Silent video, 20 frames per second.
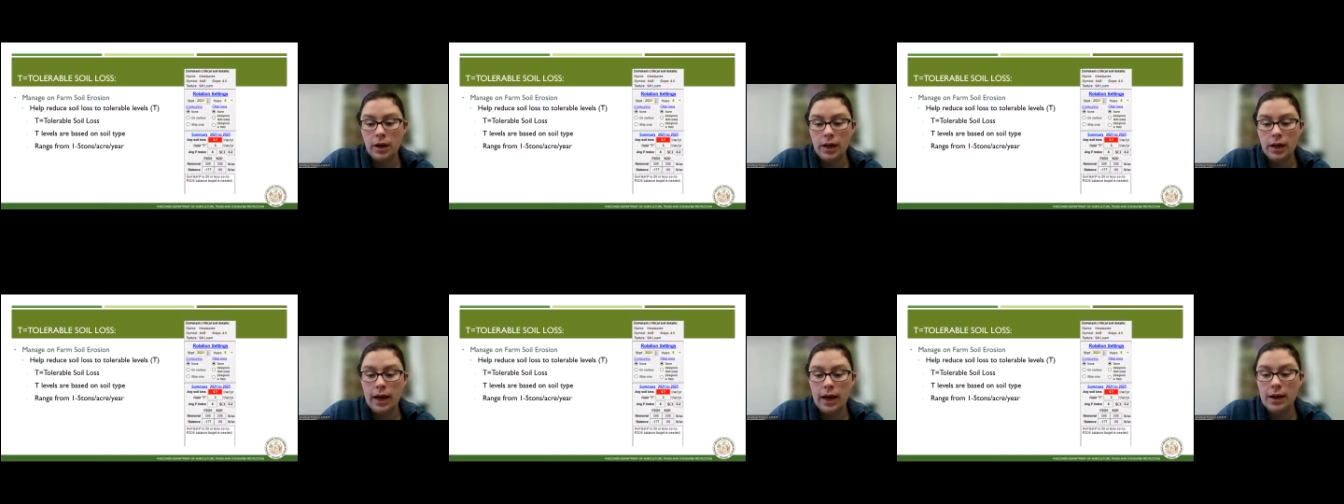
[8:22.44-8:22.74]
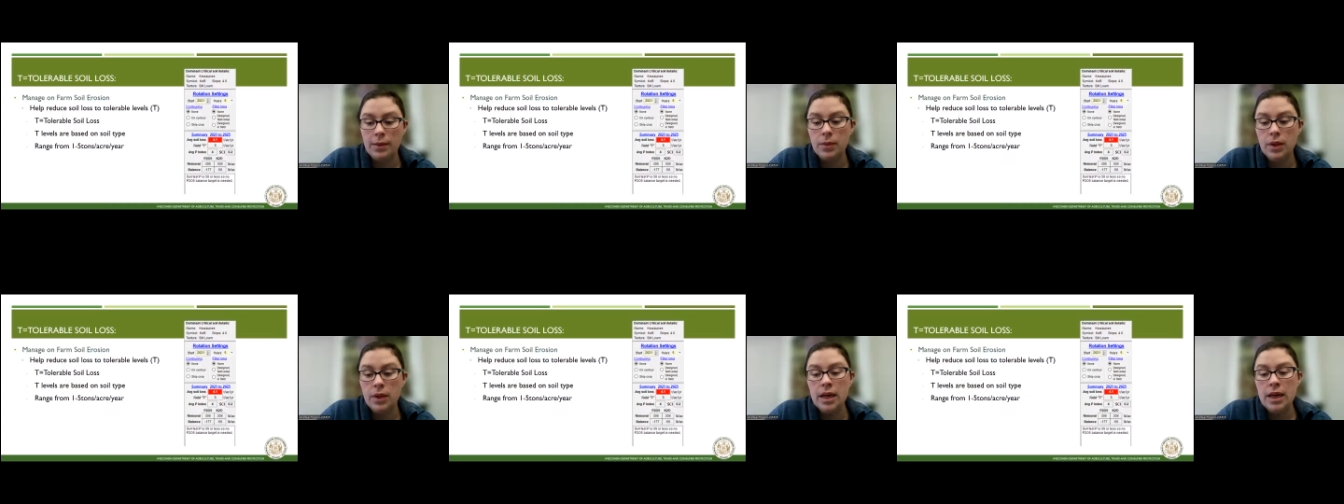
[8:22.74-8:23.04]

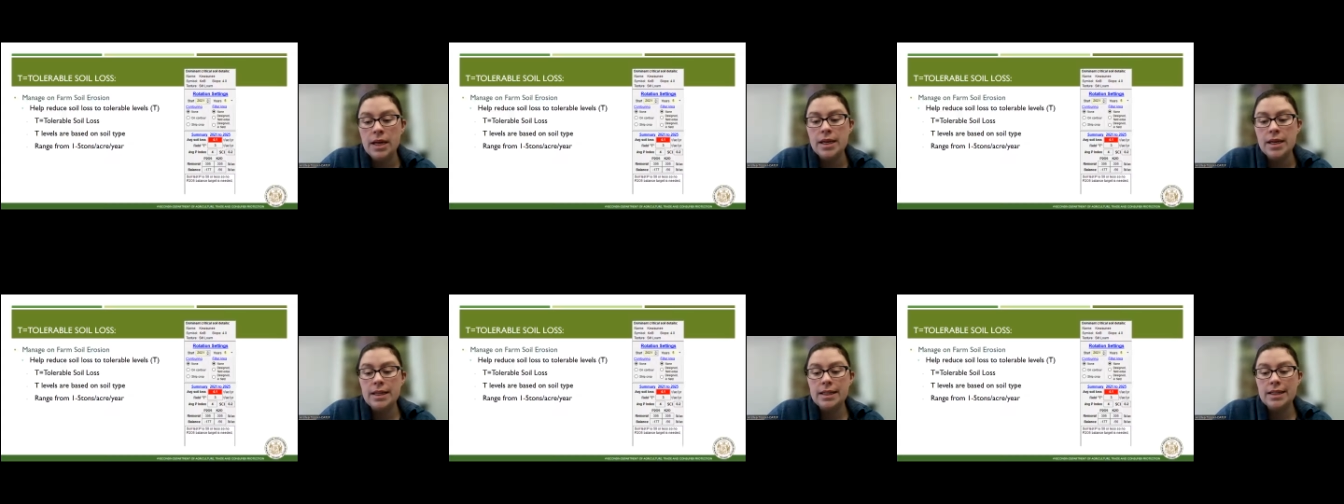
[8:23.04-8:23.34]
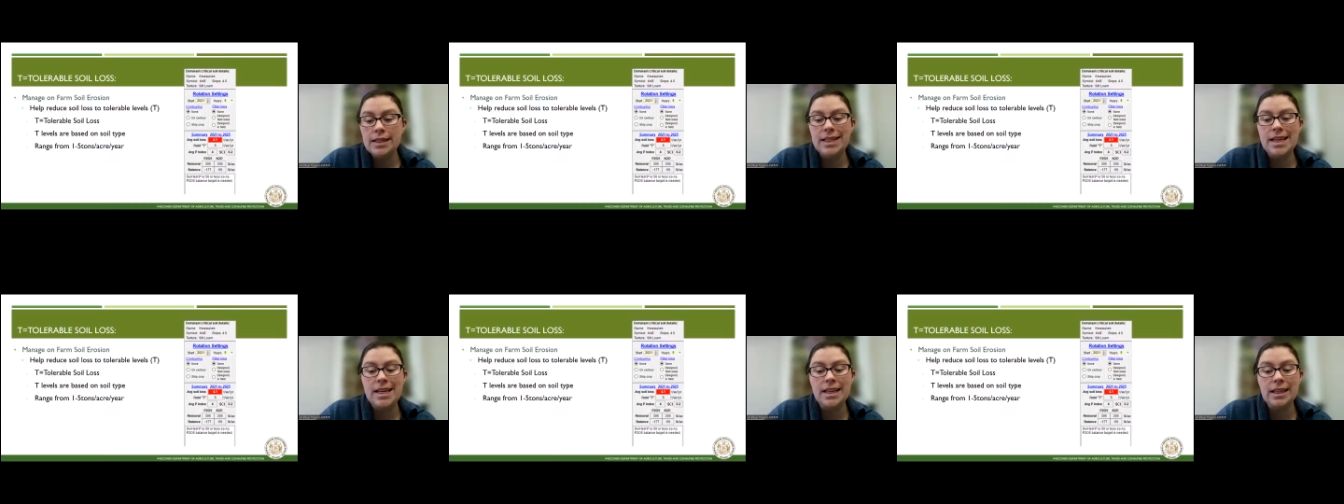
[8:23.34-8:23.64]
Okay,
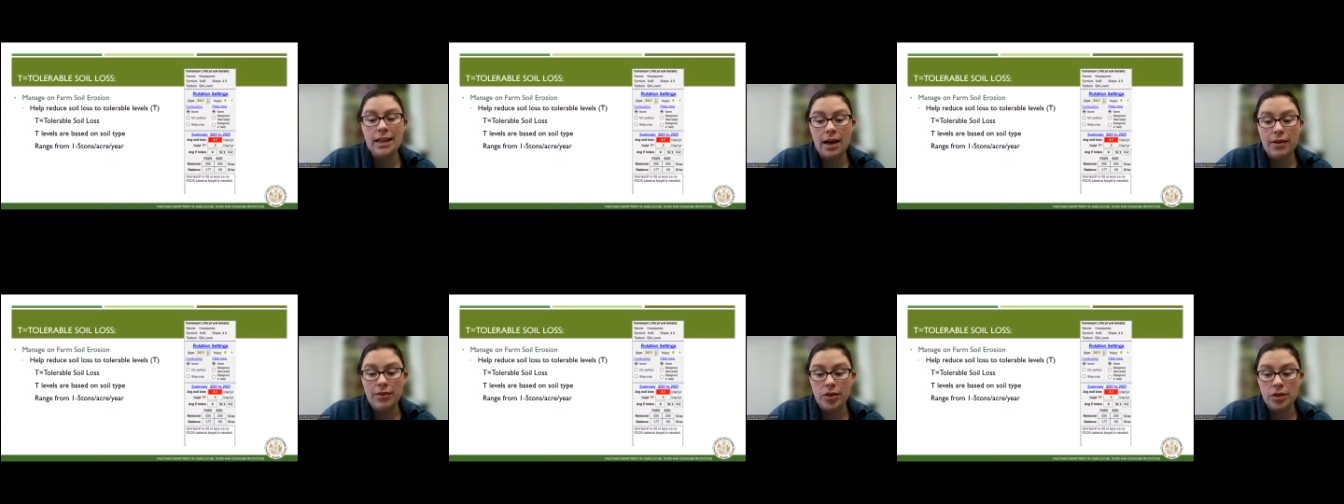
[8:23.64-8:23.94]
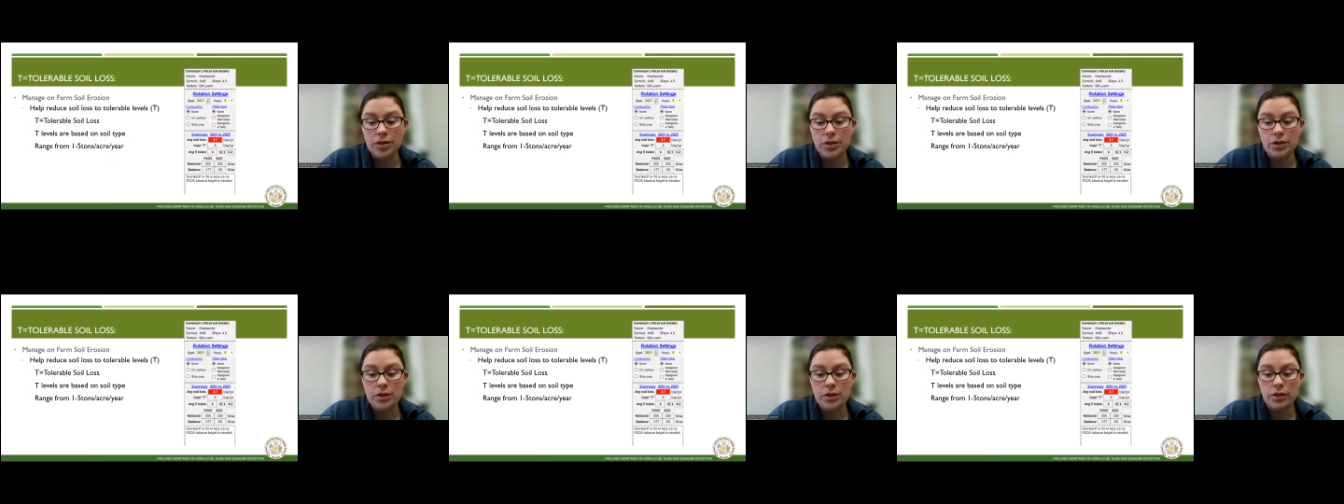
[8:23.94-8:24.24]
T
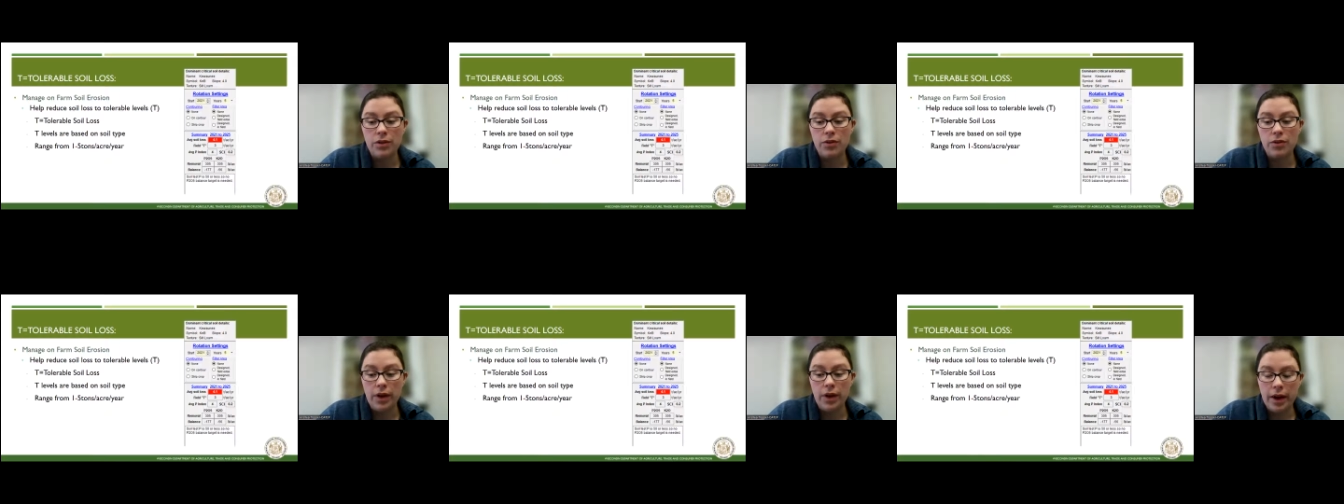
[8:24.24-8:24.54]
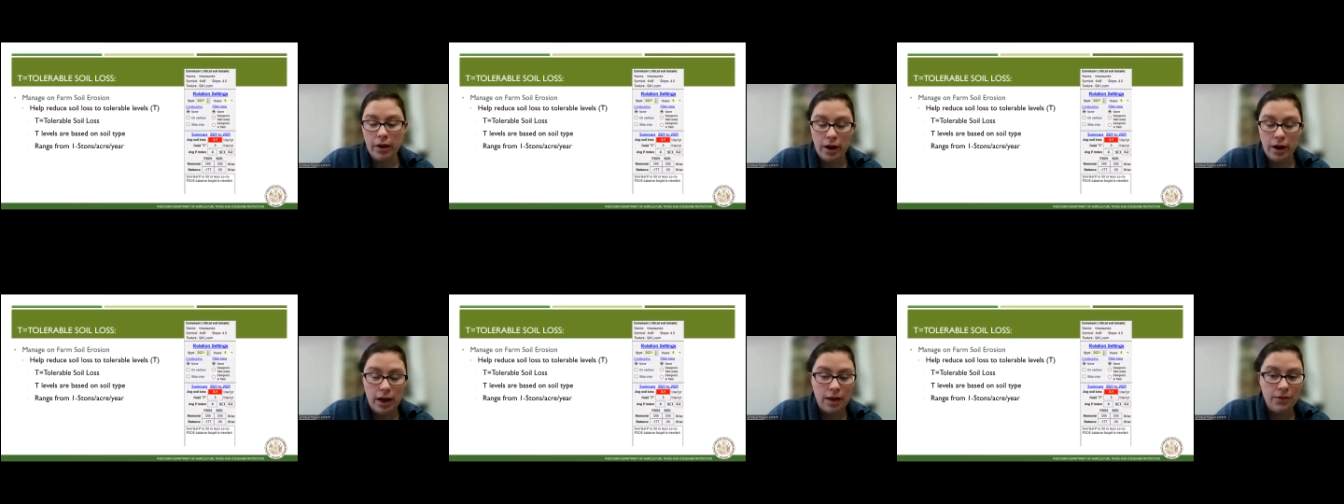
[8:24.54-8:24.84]
levels
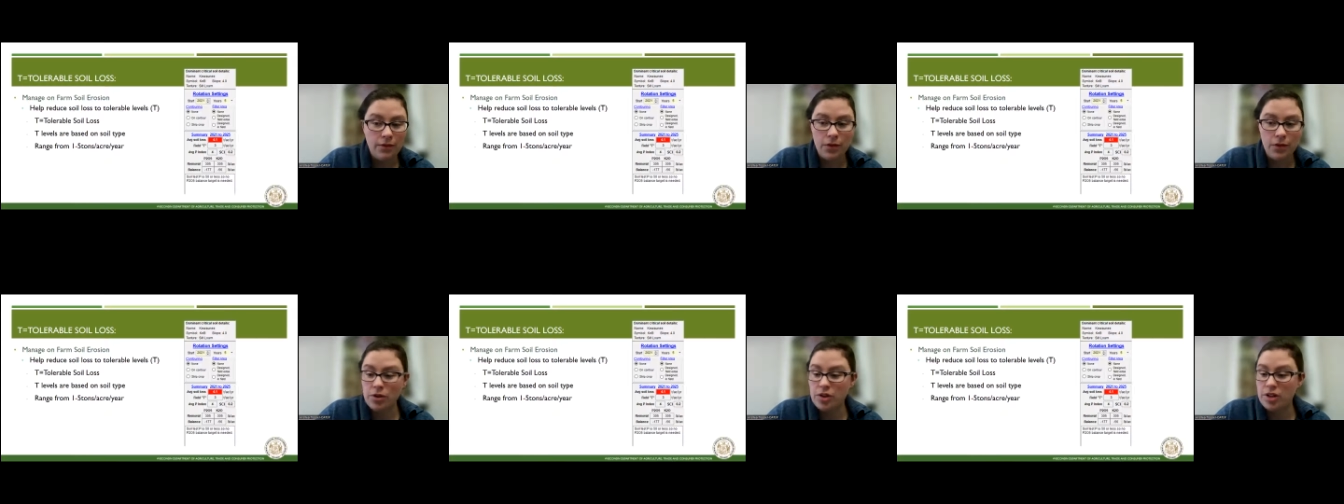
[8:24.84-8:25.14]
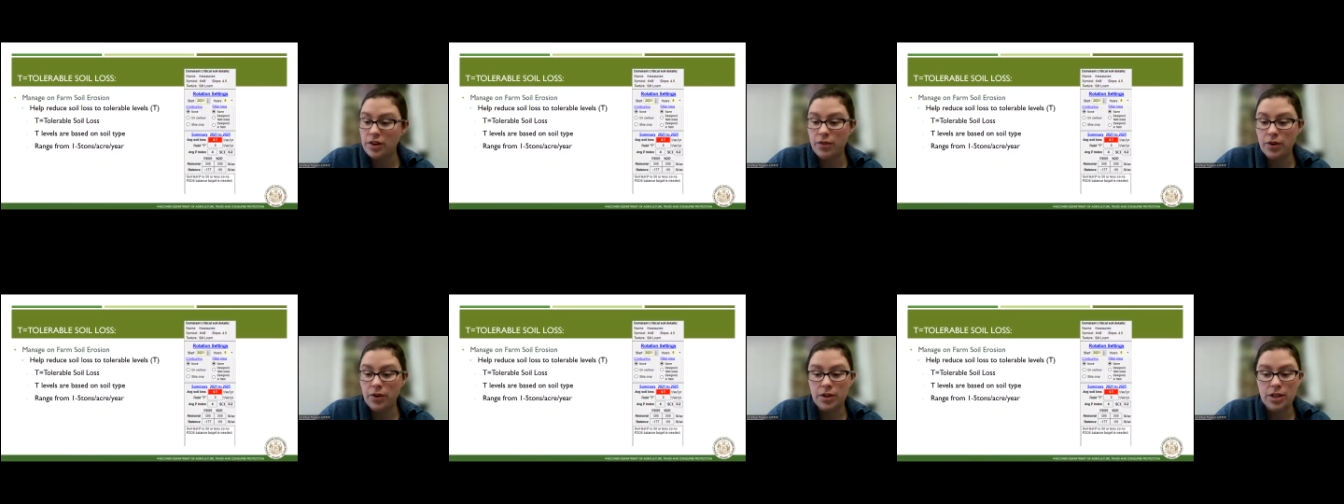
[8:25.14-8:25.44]
vary for
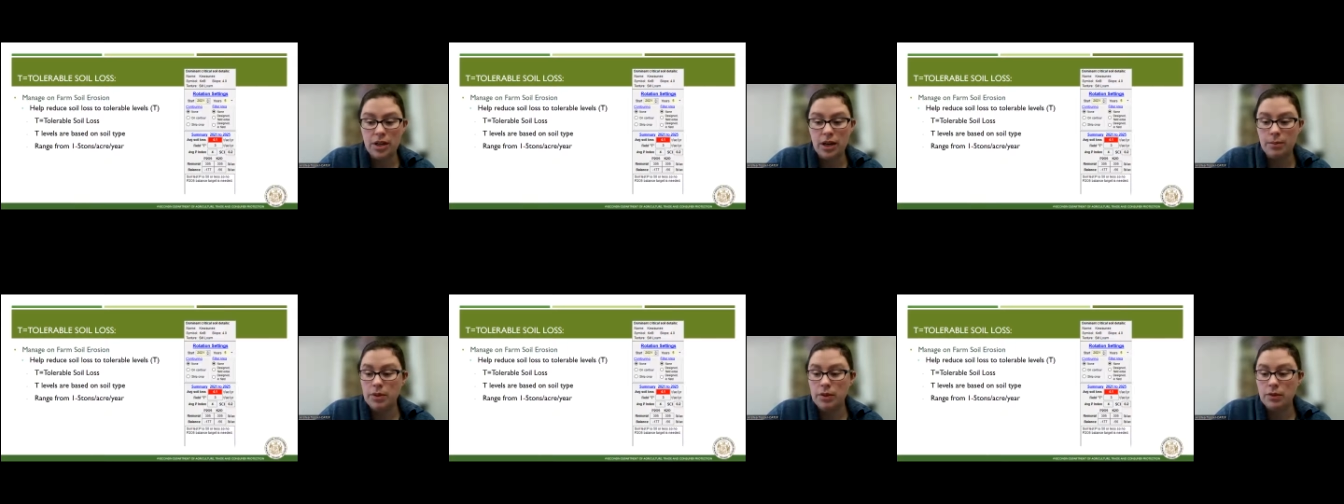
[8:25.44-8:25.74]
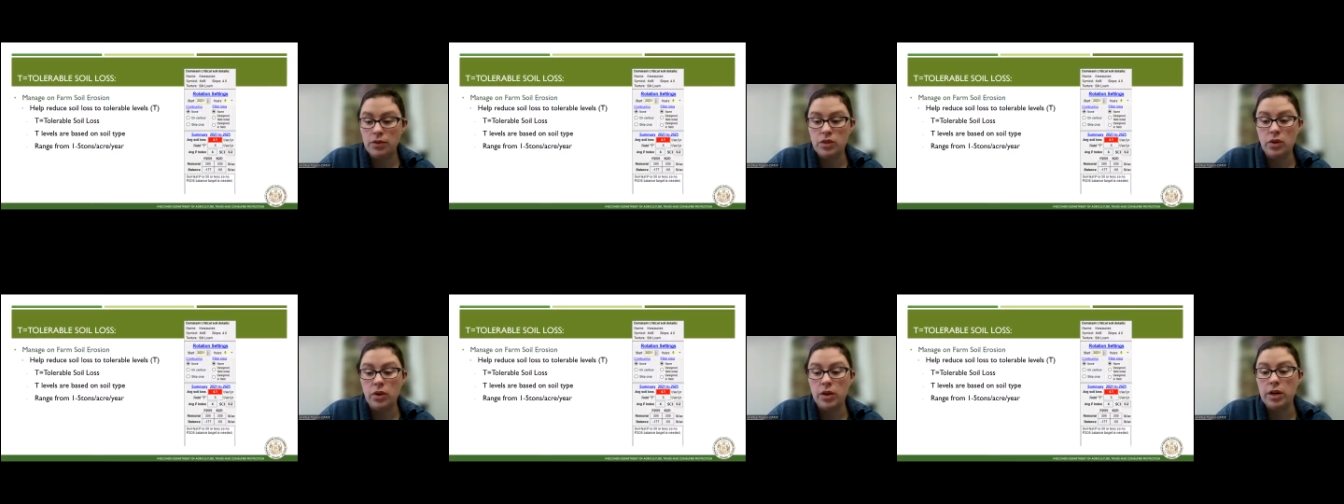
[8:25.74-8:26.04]
different types
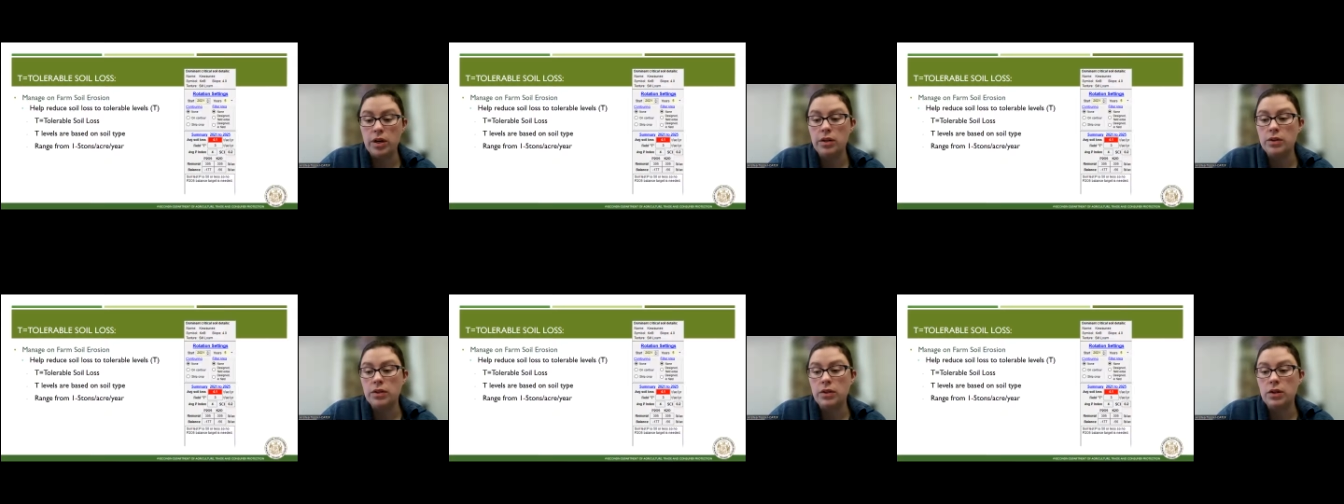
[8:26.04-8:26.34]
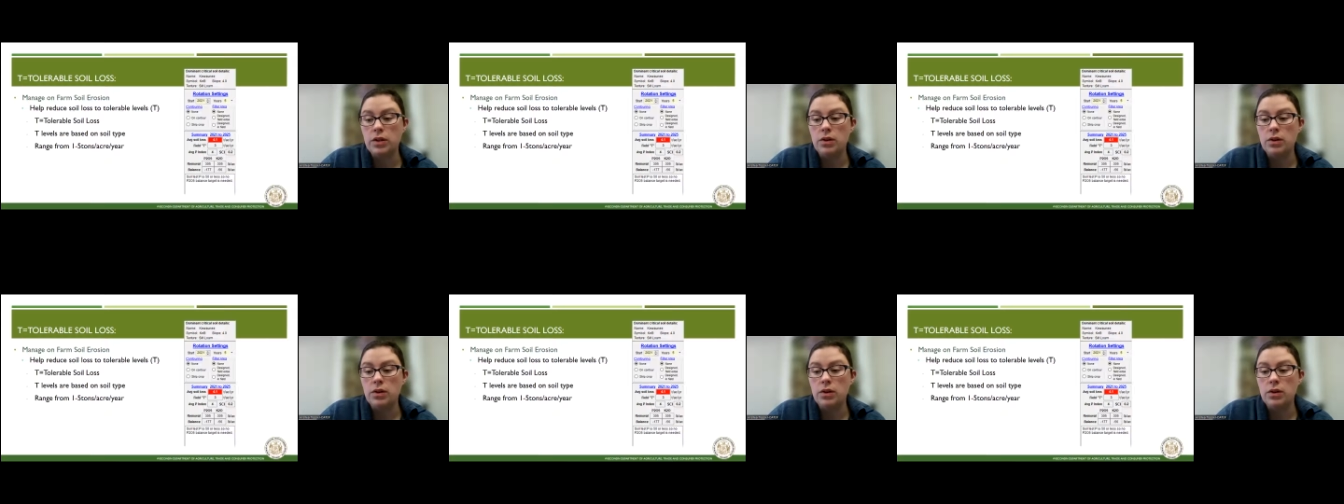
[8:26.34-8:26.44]
of soils.